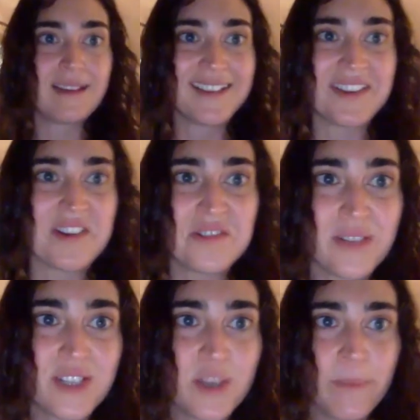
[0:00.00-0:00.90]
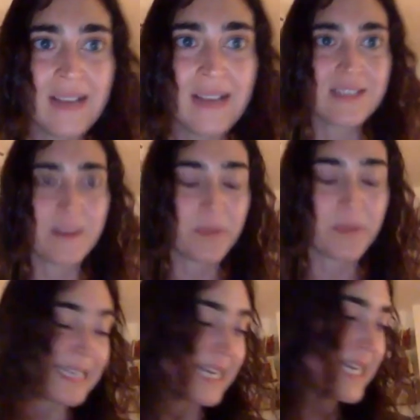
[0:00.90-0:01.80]
you know doing shabbat or something
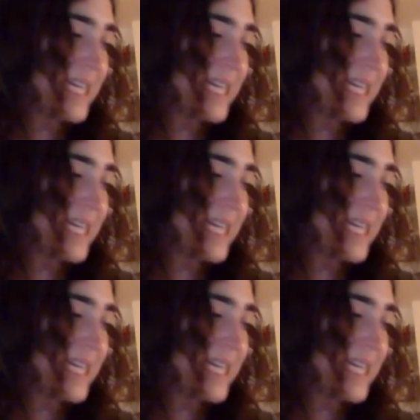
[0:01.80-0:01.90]
like that.